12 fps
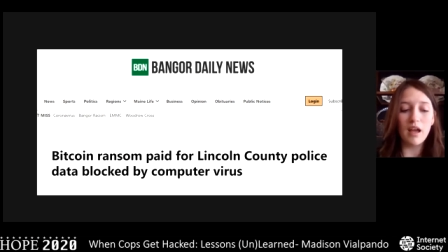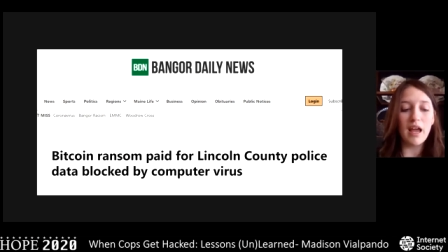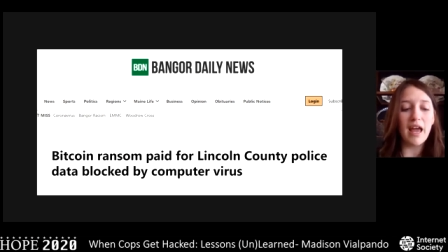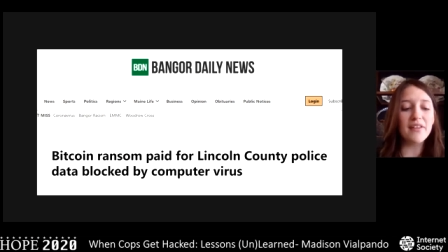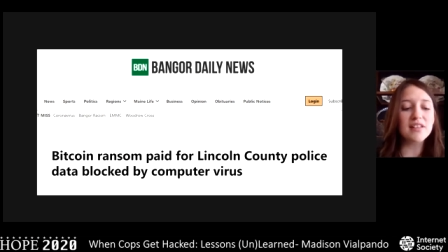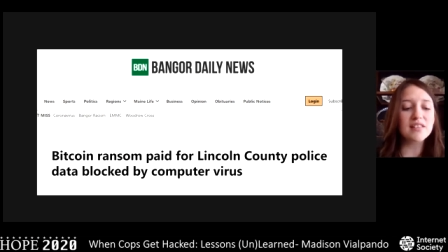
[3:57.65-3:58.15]

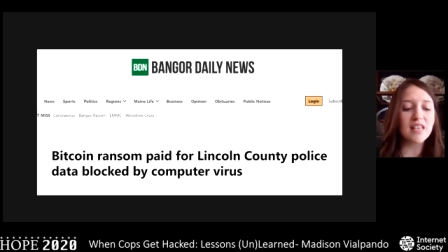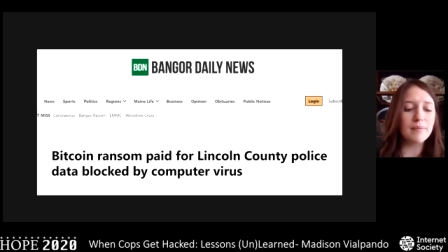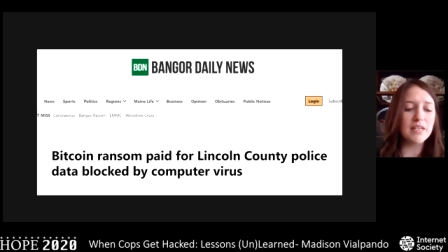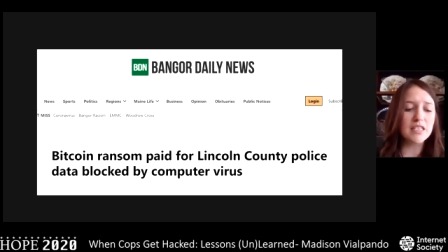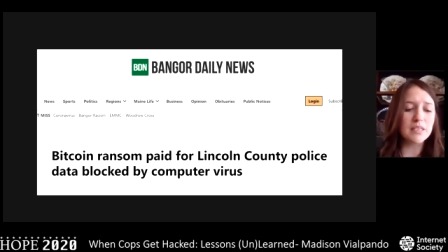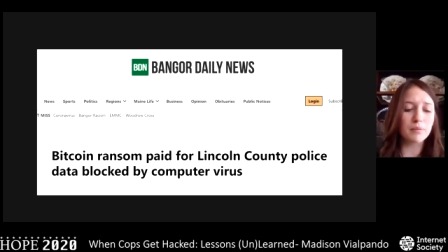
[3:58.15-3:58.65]
And this led
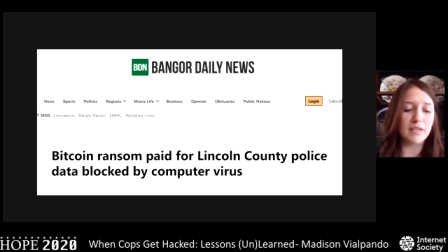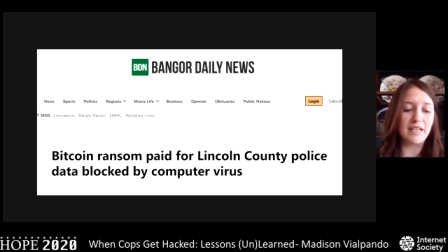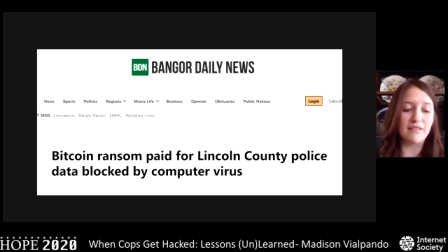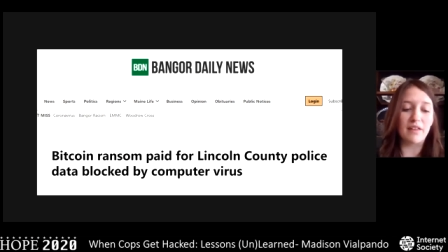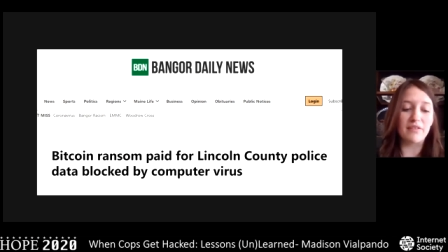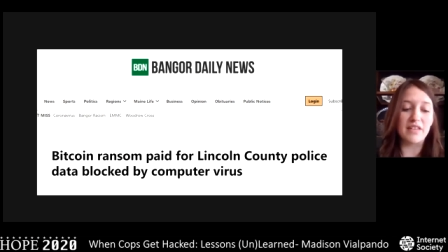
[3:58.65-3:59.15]
me to
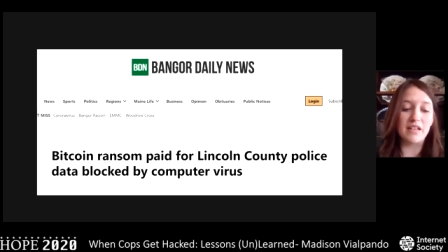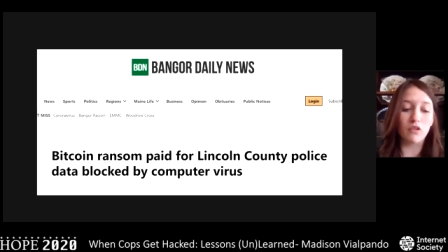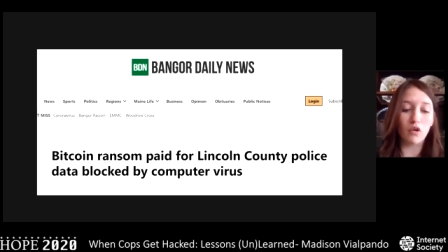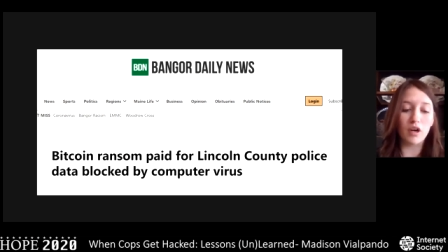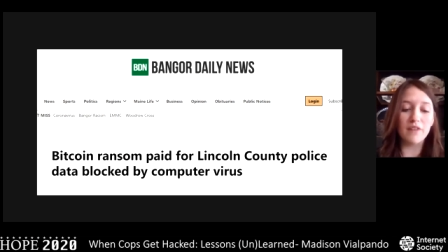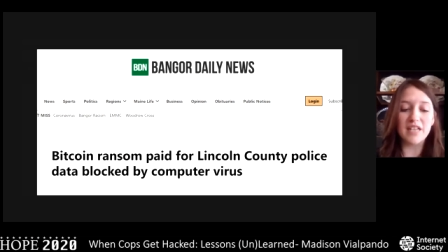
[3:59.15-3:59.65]
believe that the allure of